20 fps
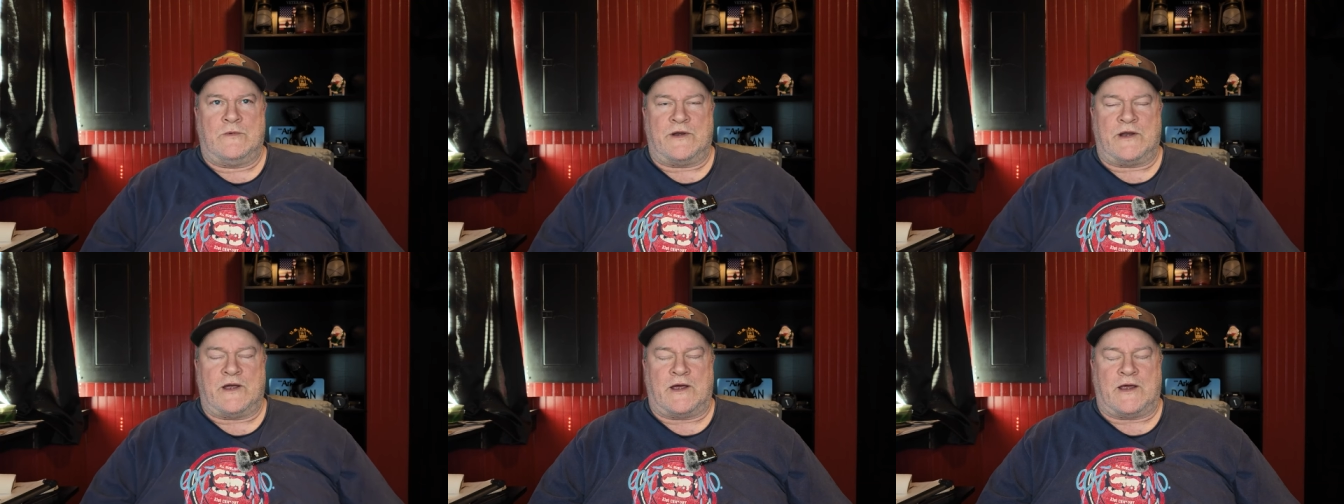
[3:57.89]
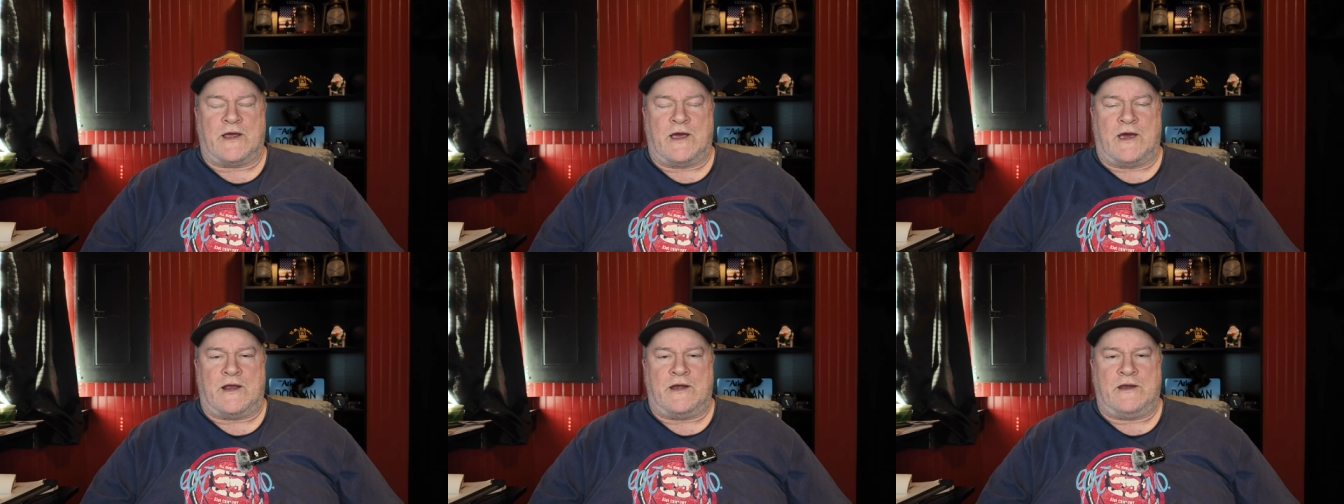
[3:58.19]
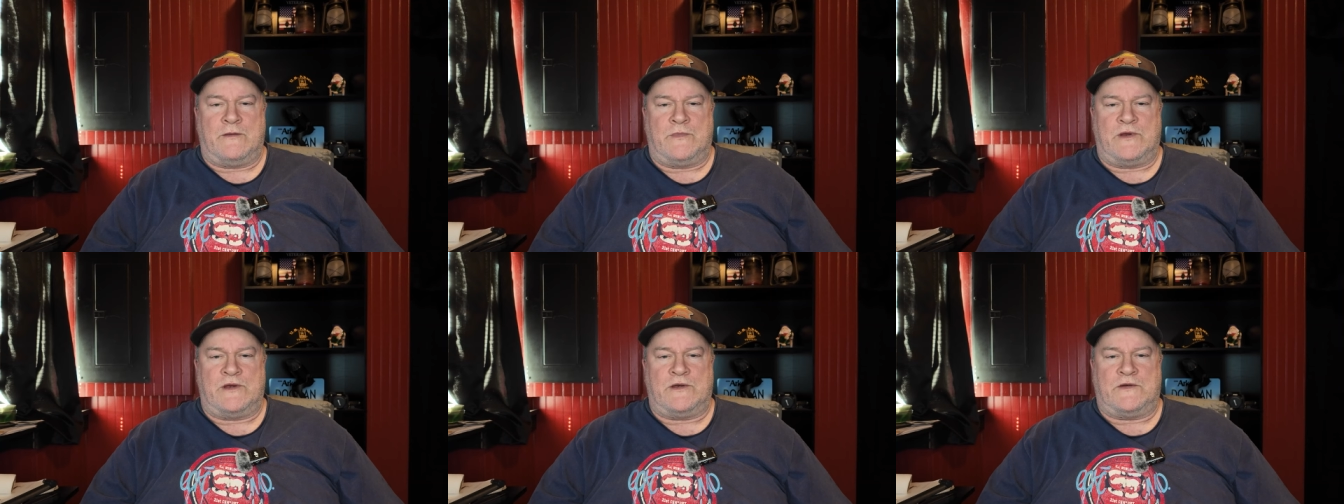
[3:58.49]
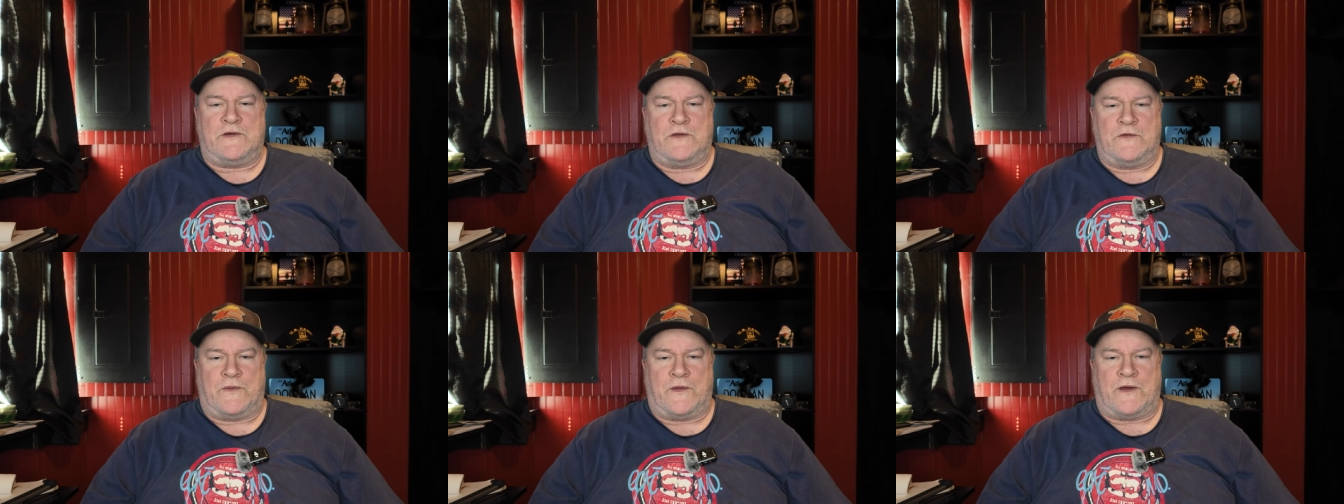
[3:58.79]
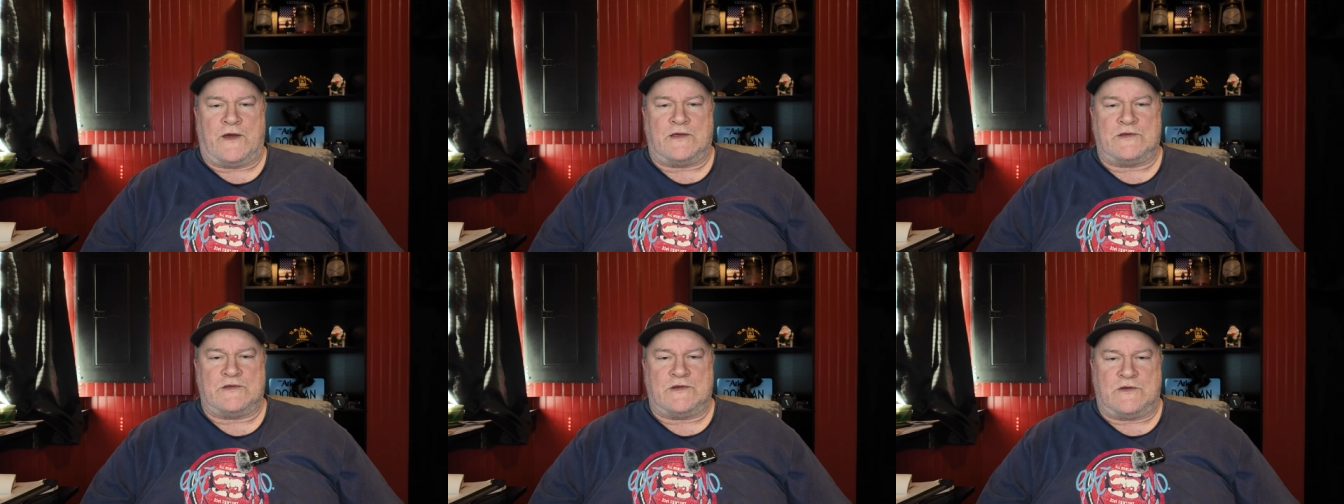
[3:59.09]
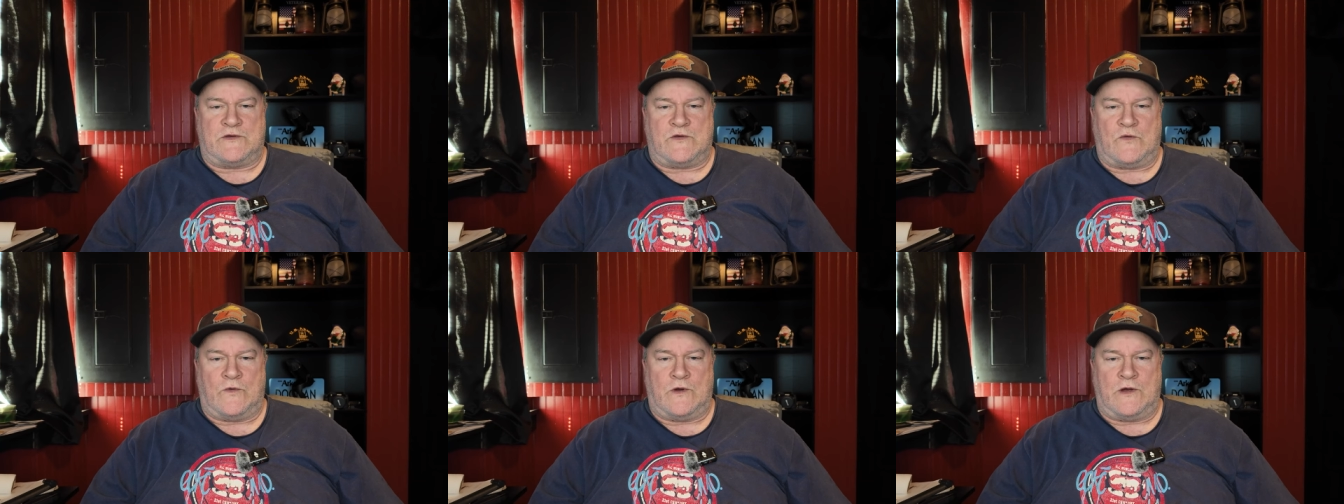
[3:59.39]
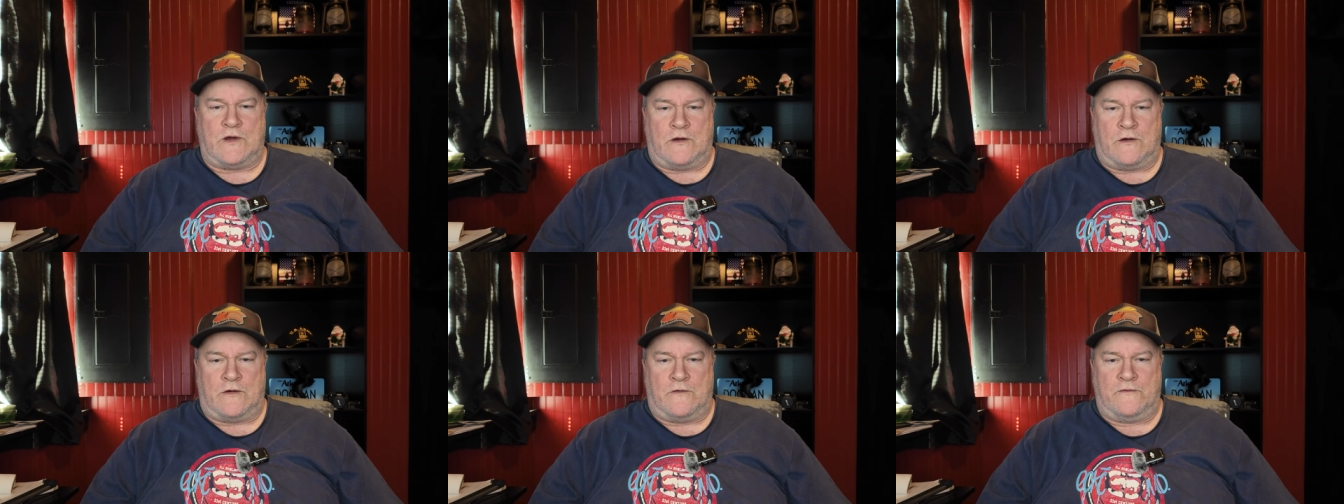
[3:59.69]
when I got him in
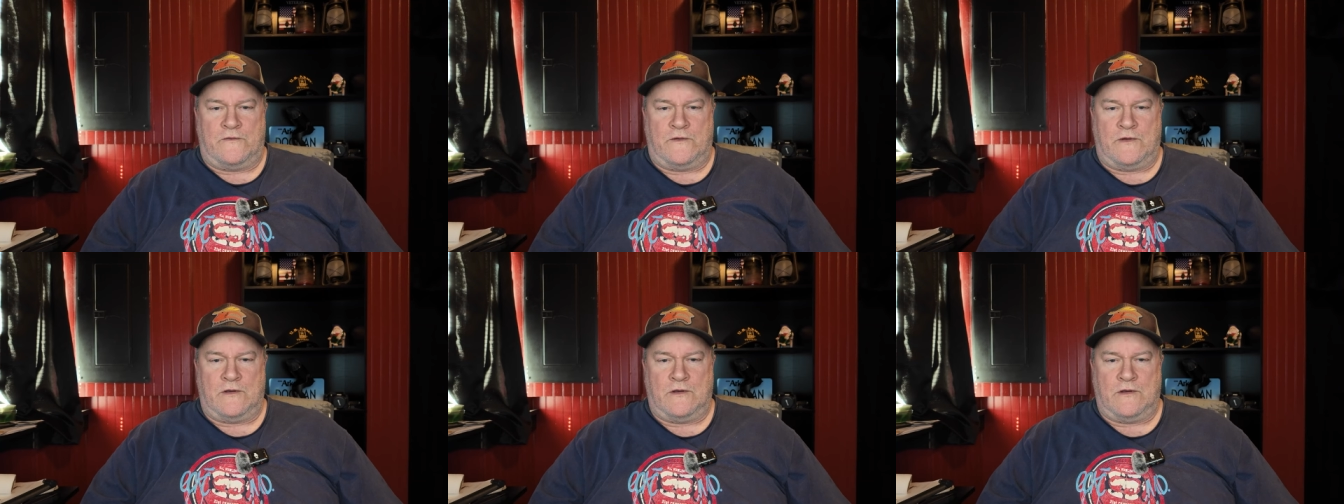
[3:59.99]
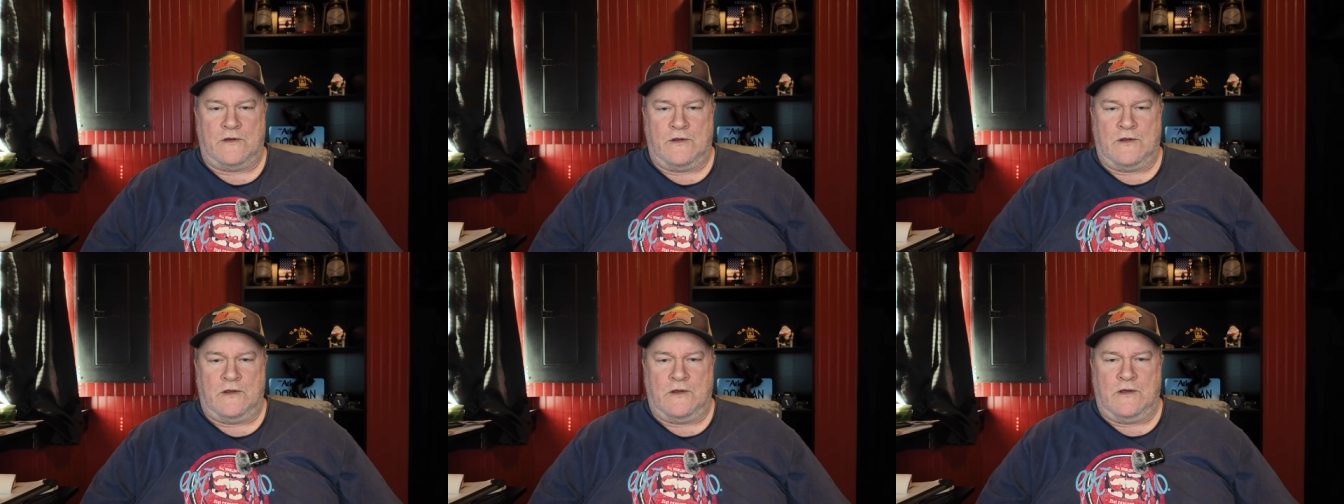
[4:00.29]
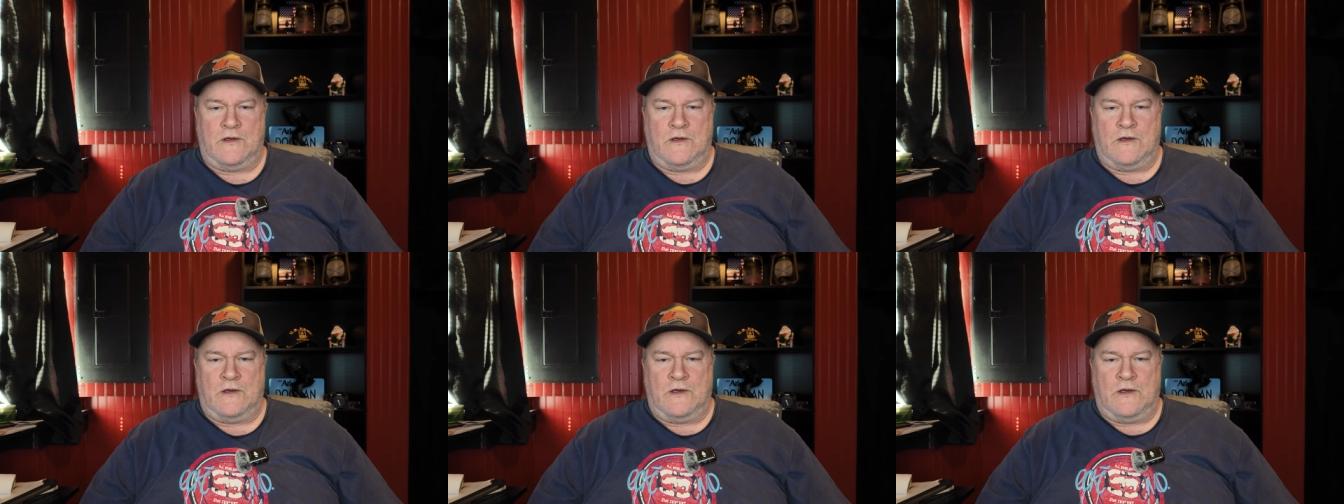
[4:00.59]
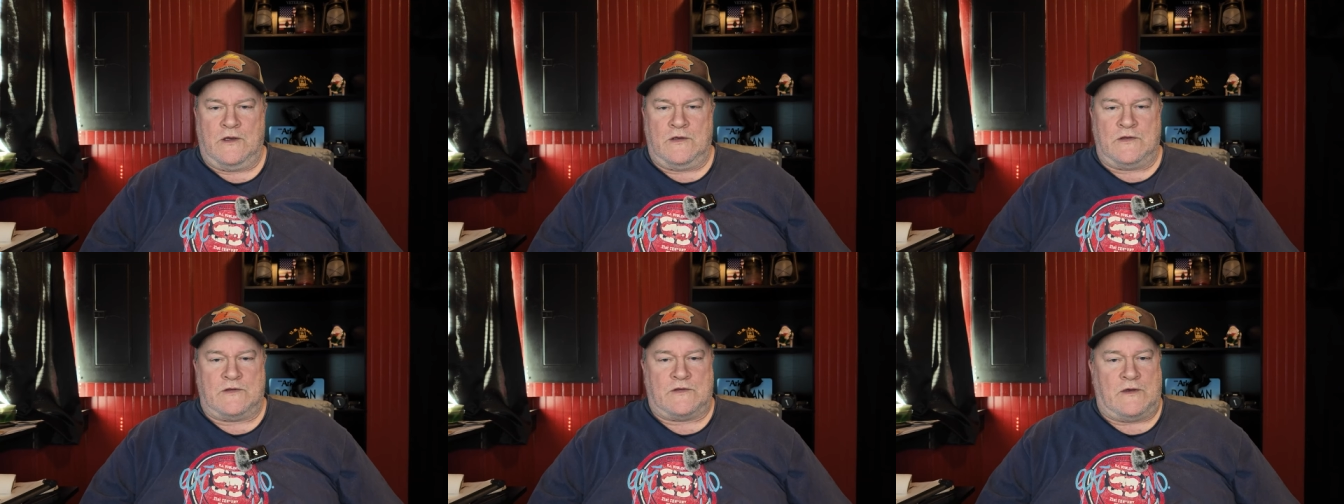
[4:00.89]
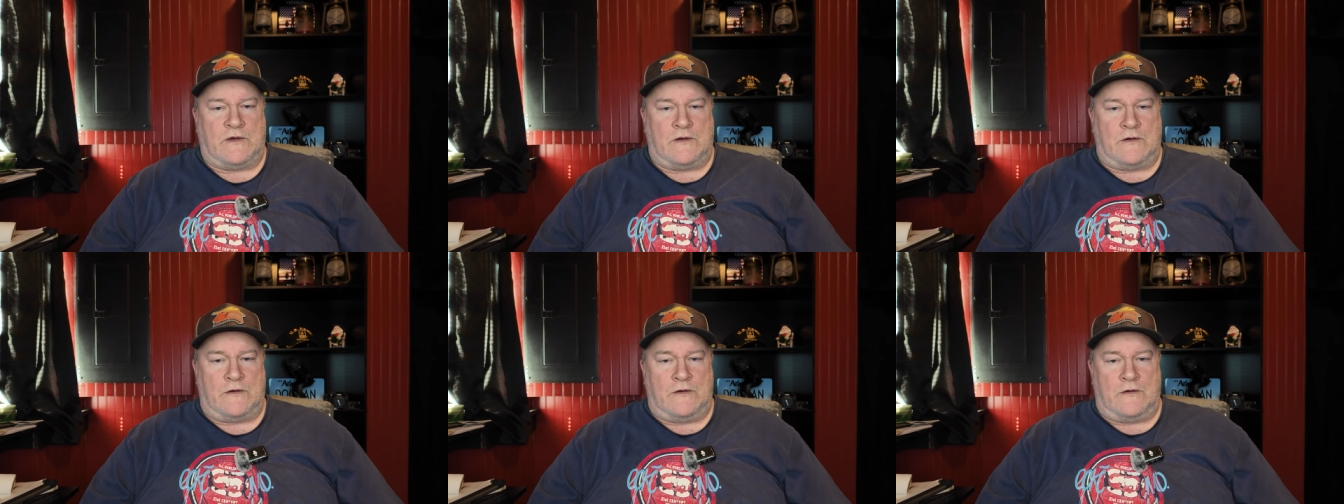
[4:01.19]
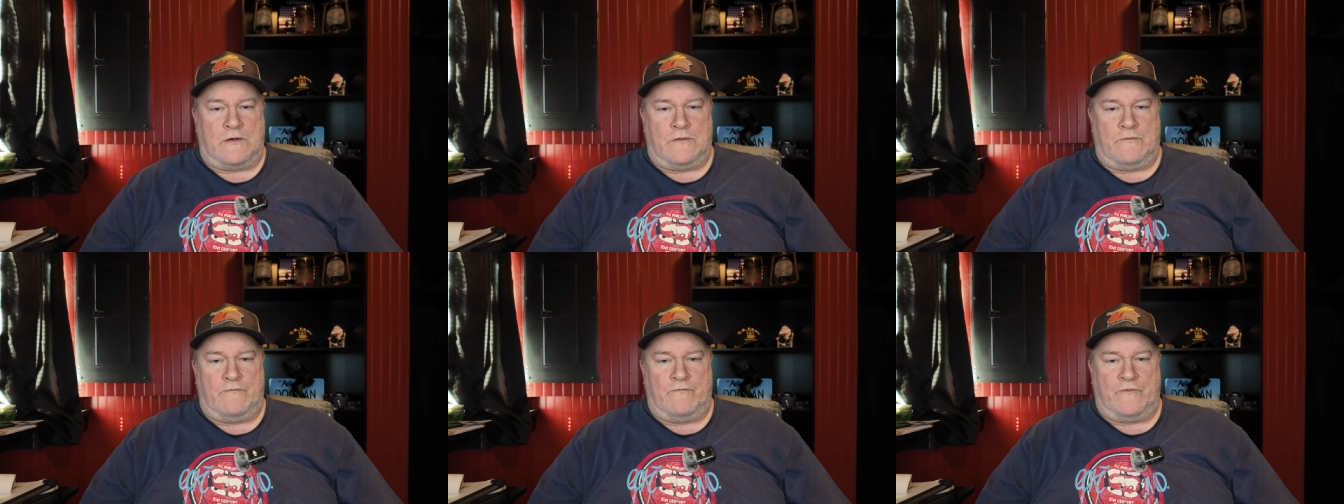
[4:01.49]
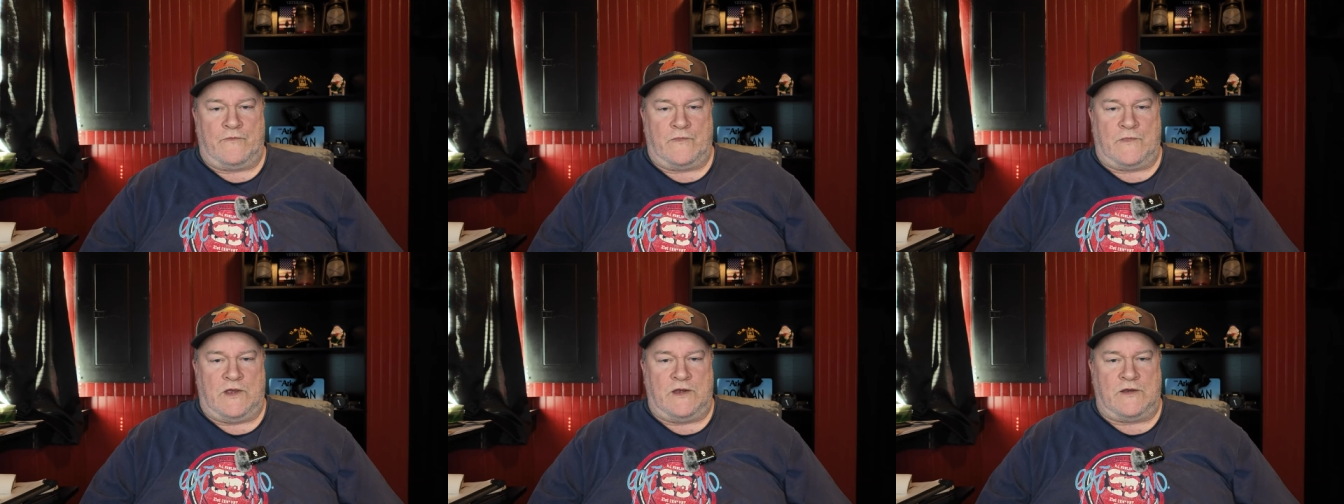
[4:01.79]
2012.
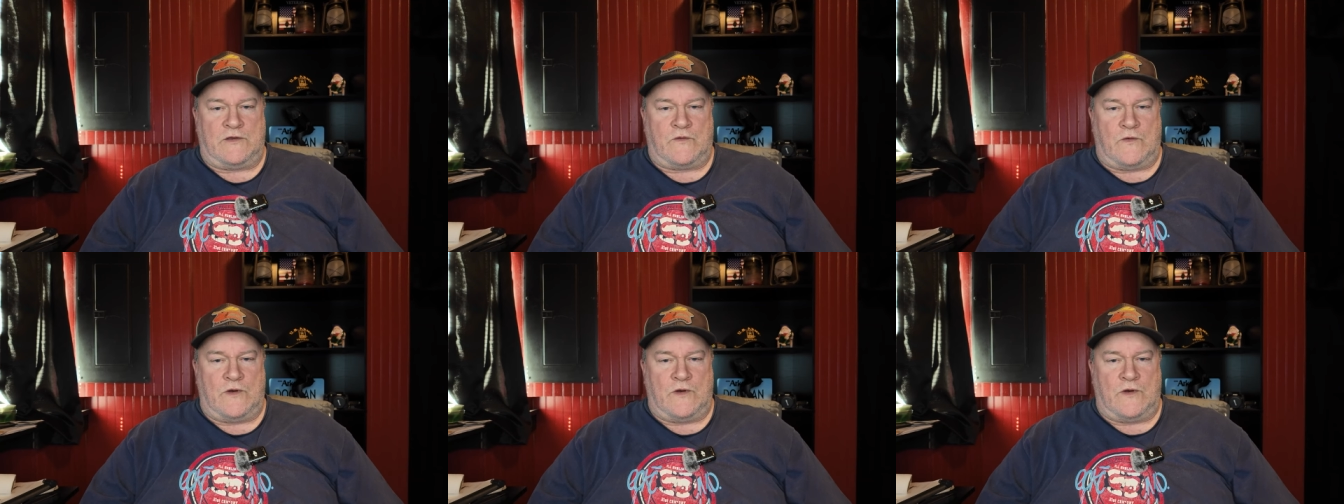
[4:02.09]
So in